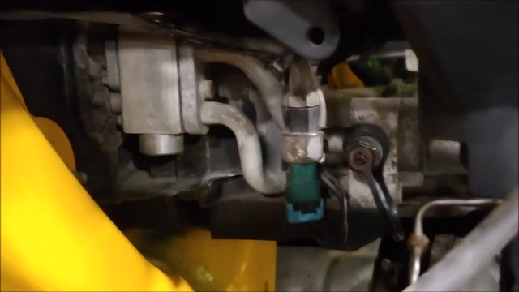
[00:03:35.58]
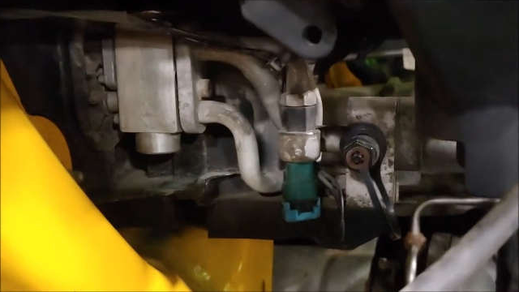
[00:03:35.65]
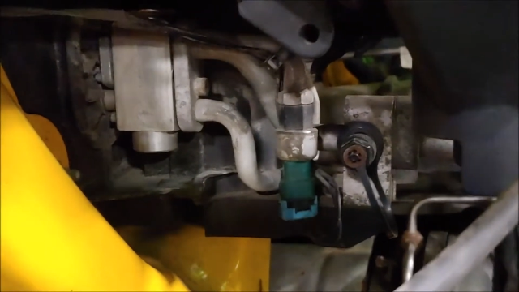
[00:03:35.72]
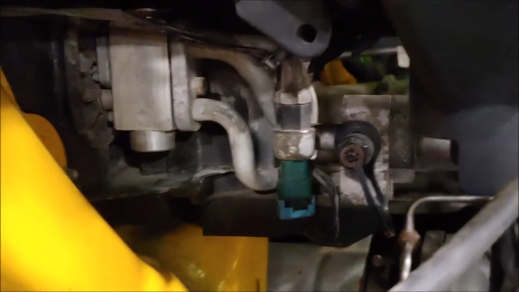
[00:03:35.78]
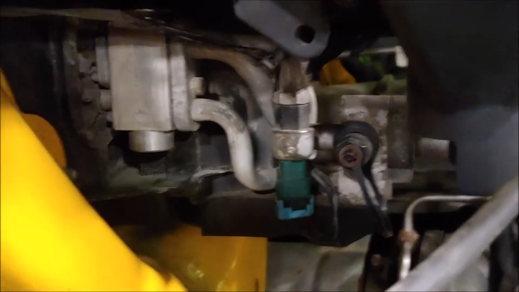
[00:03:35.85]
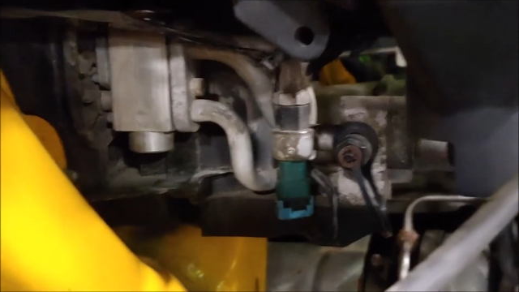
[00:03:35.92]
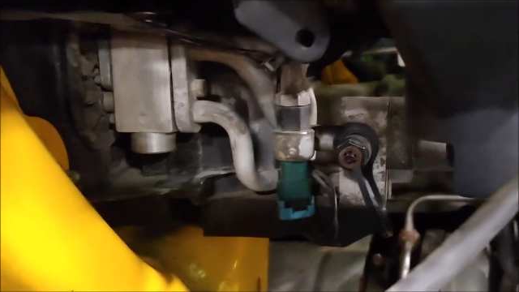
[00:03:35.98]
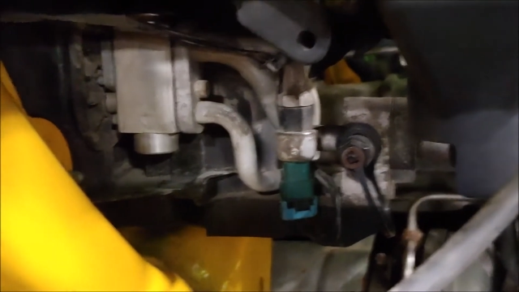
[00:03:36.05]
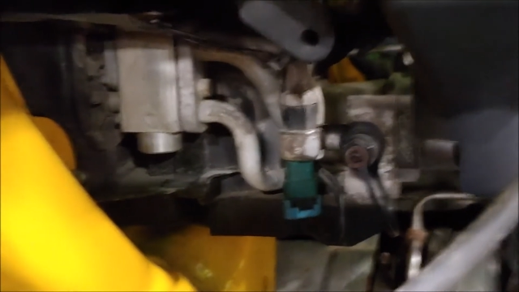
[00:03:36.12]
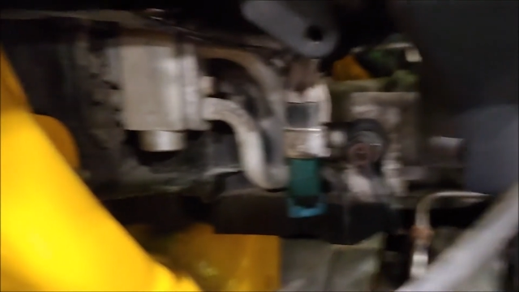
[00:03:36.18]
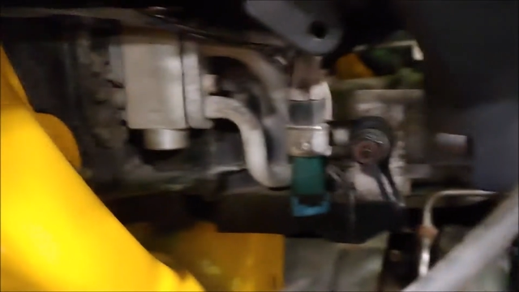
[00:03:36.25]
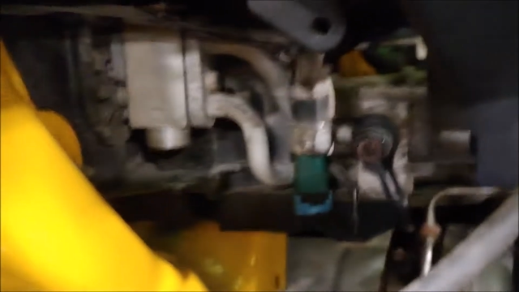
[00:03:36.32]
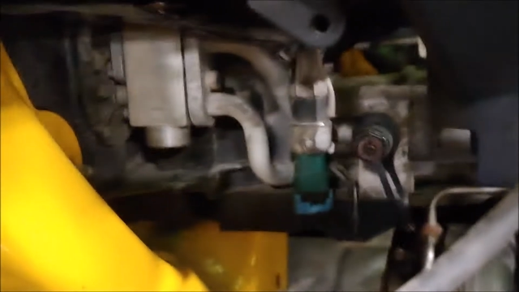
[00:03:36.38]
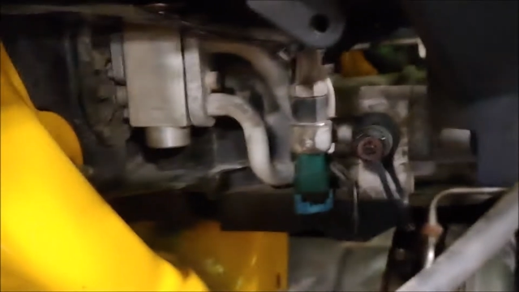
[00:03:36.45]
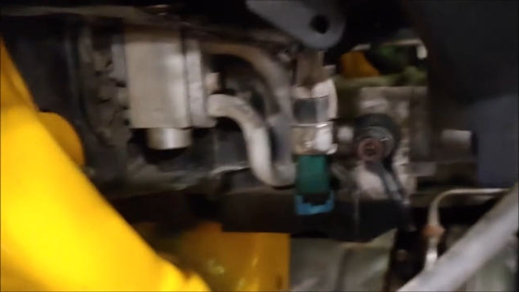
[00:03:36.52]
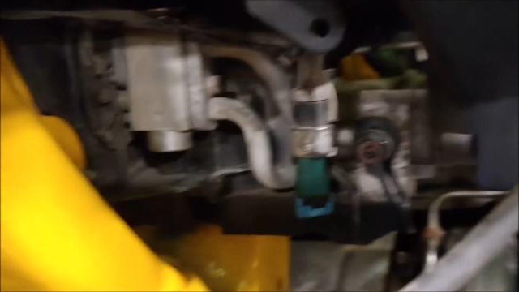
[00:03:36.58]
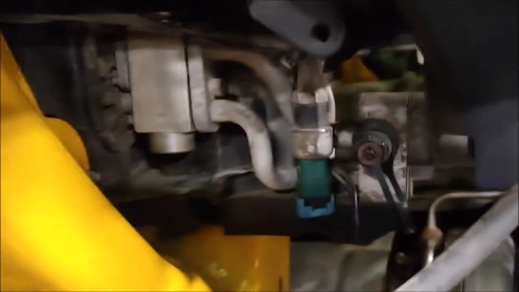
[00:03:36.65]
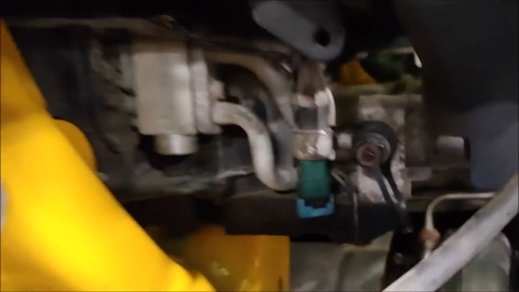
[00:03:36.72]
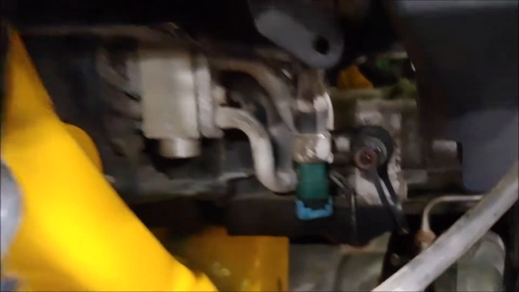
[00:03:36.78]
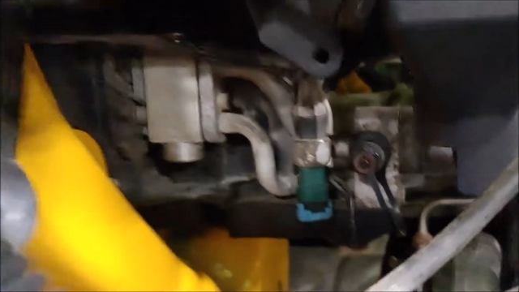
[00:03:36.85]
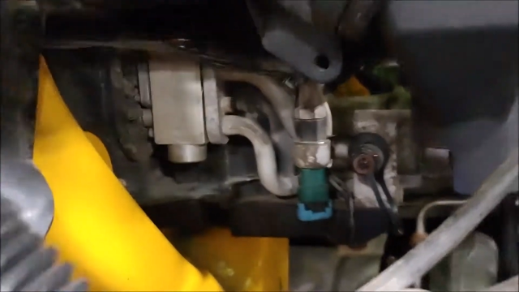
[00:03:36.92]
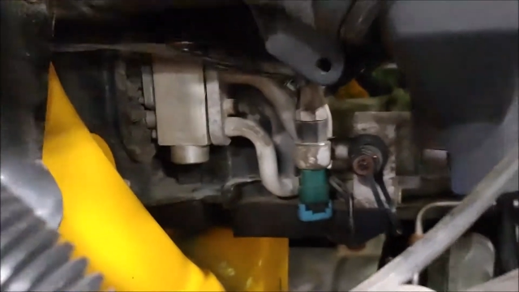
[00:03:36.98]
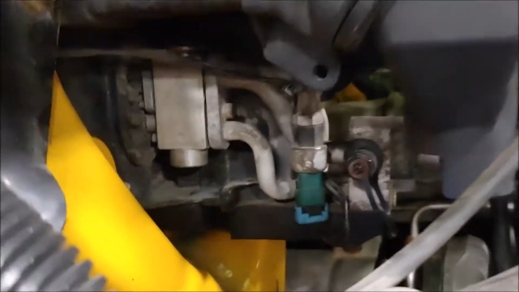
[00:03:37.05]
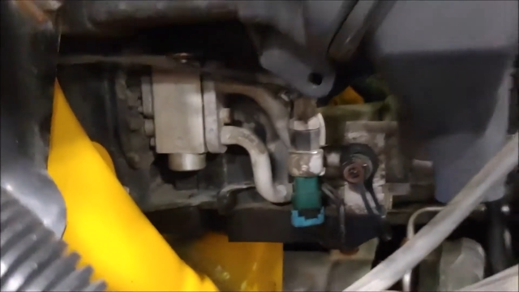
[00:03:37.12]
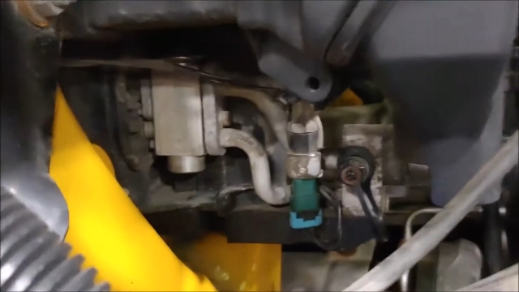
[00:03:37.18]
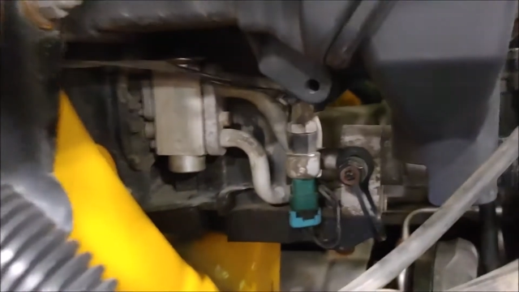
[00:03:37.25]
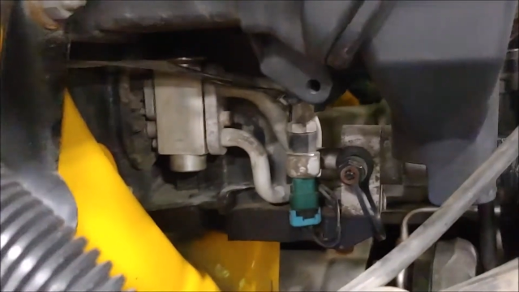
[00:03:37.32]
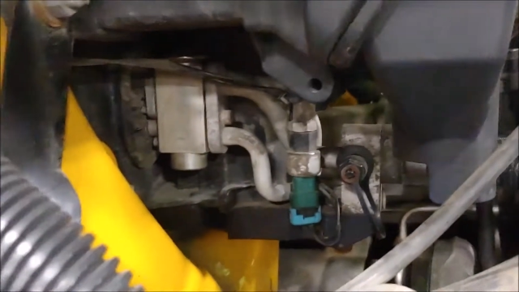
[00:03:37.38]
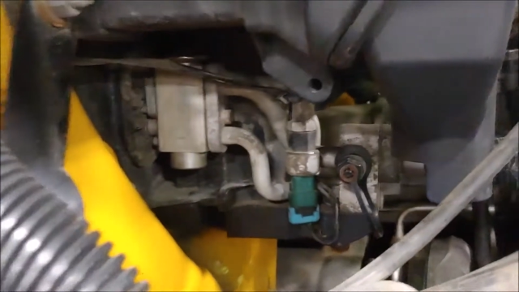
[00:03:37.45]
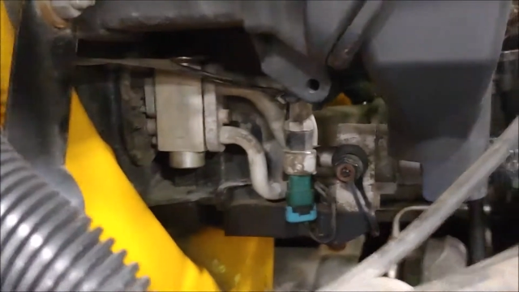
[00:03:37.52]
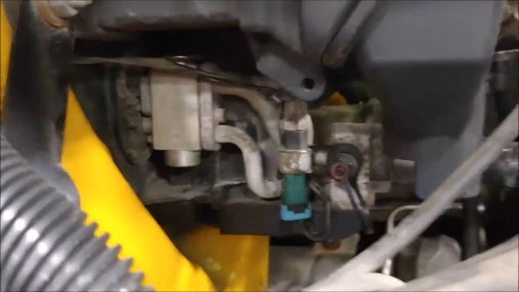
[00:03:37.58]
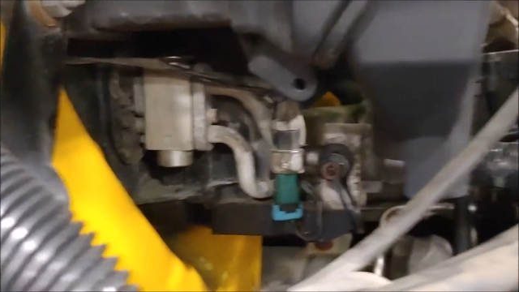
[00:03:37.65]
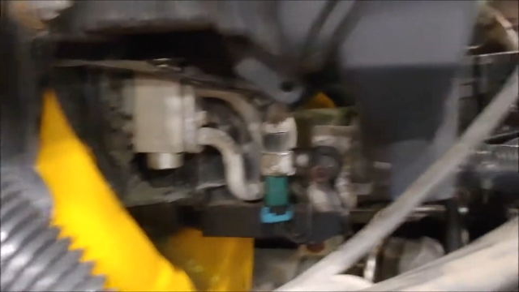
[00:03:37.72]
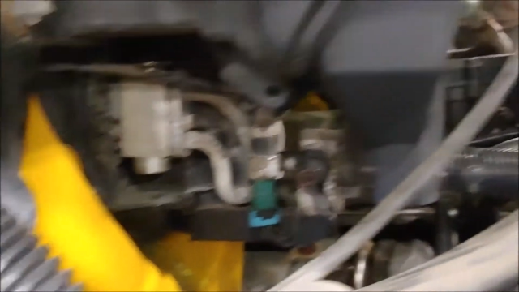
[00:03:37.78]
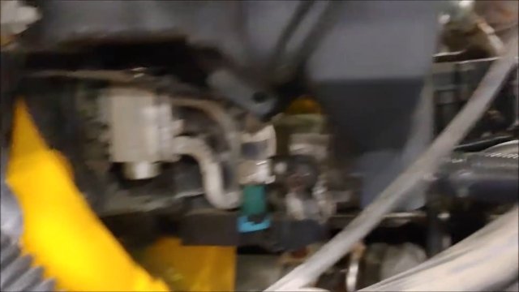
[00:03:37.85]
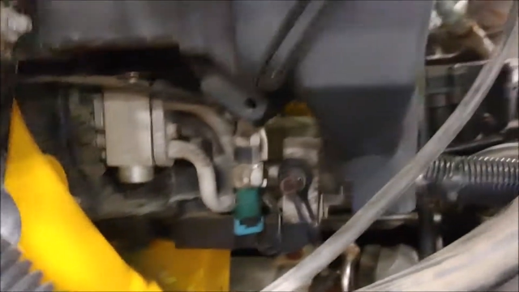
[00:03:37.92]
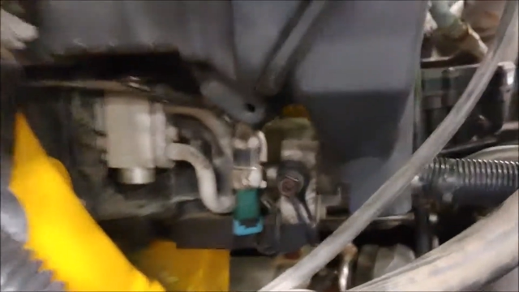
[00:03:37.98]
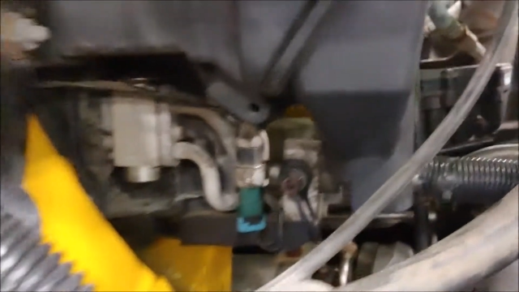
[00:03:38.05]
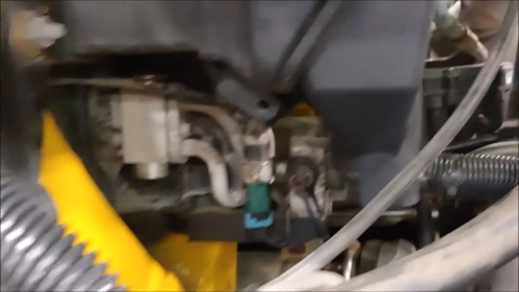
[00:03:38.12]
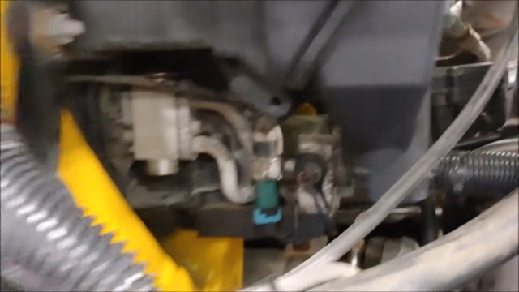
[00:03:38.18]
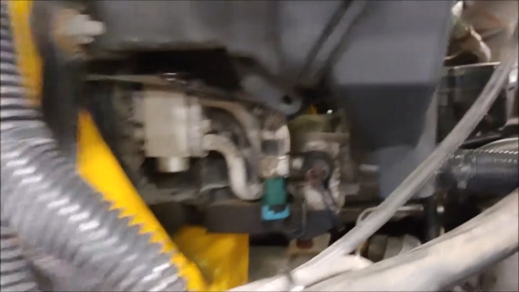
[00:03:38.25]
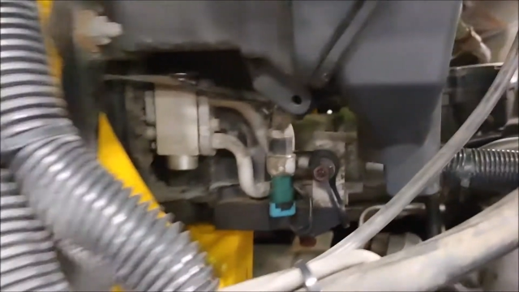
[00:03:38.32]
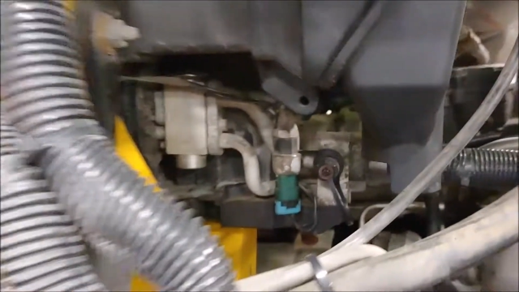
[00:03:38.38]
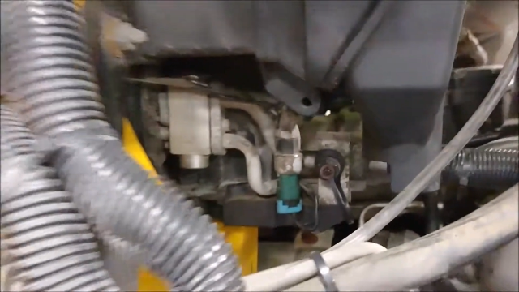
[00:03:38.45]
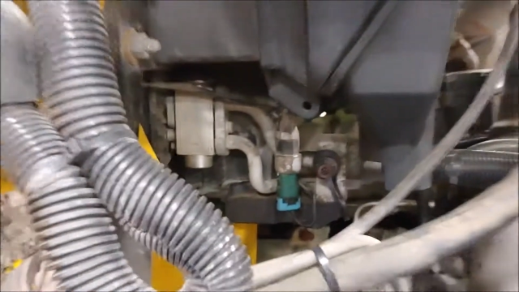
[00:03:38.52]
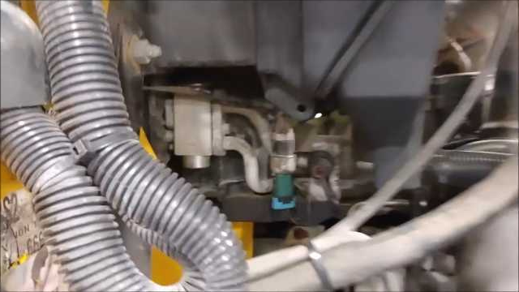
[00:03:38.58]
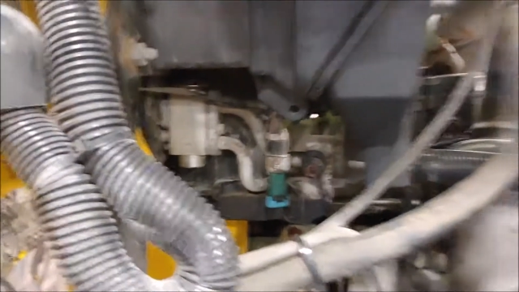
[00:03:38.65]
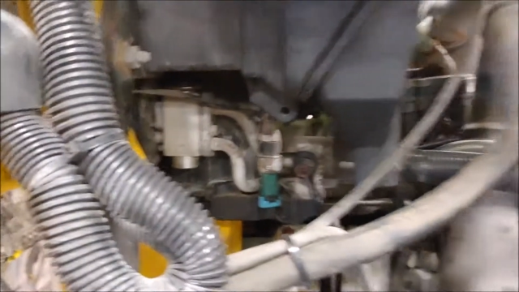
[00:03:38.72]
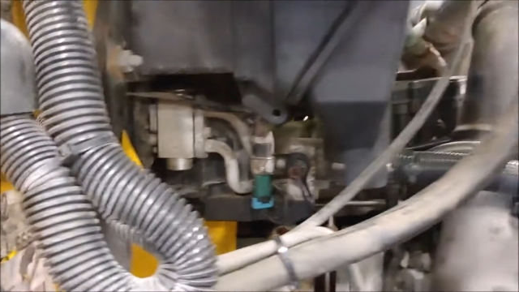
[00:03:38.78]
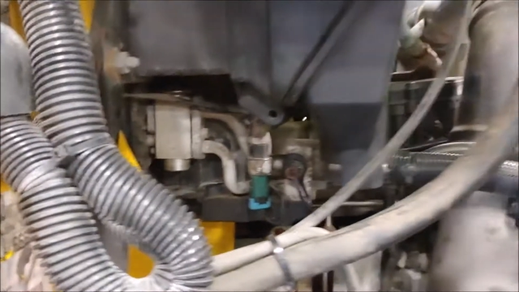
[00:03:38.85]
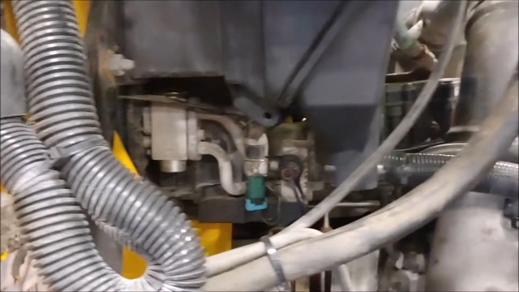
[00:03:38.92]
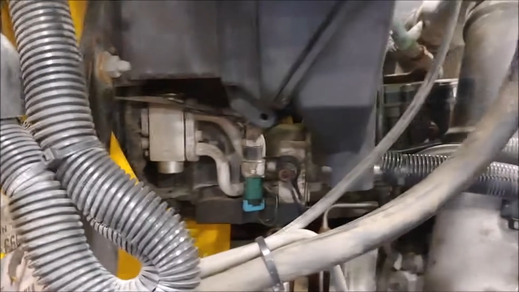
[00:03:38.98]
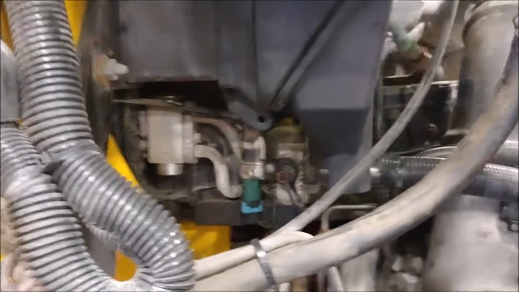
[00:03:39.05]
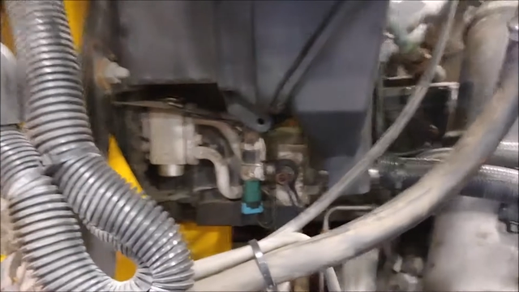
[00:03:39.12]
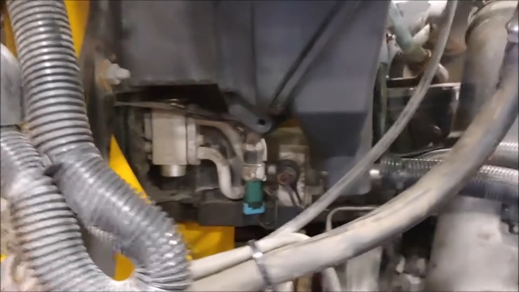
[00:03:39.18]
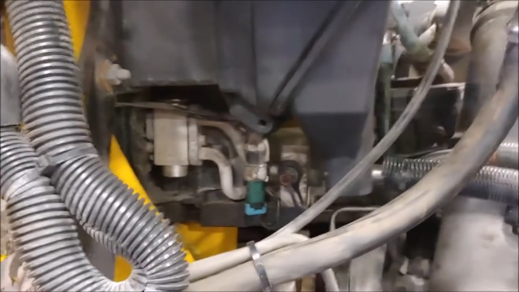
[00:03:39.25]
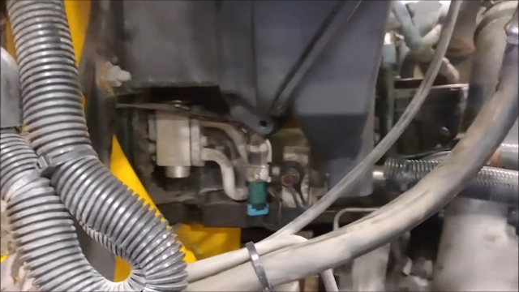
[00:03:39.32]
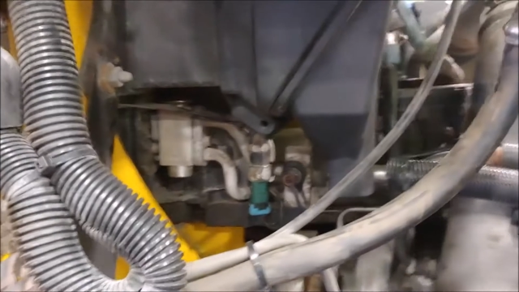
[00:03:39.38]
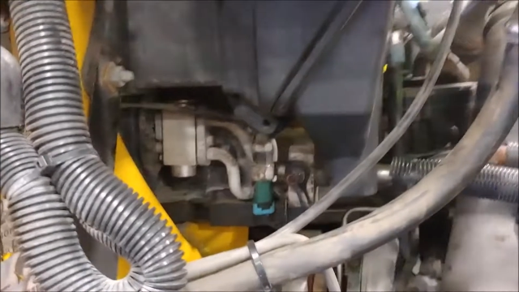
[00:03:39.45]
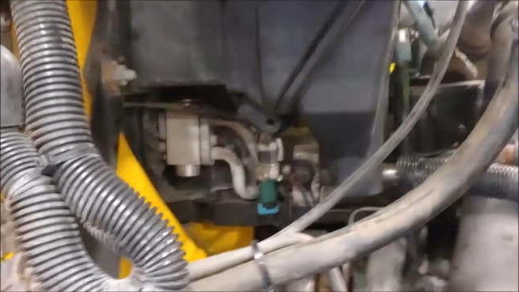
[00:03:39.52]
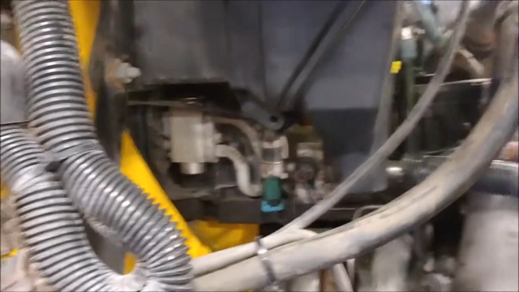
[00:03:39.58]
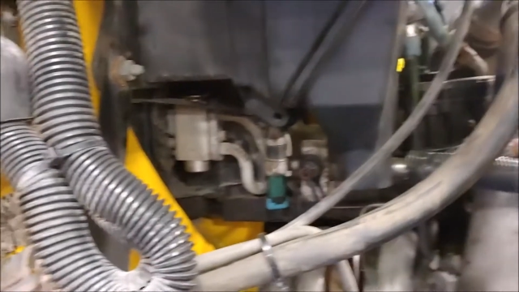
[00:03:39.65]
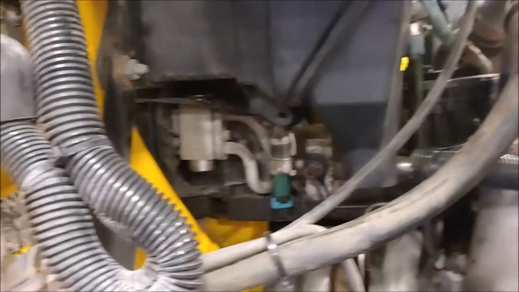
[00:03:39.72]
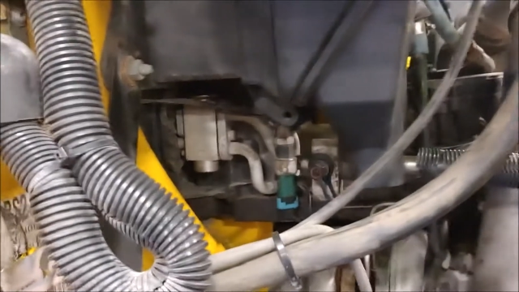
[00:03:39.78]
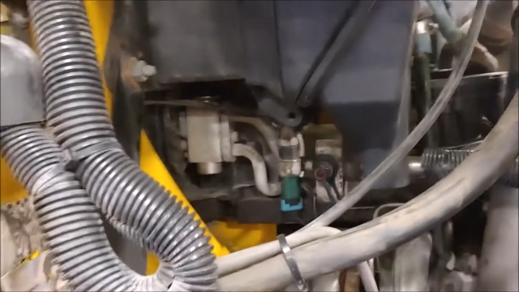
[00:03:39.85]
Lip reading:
(no speaker visible)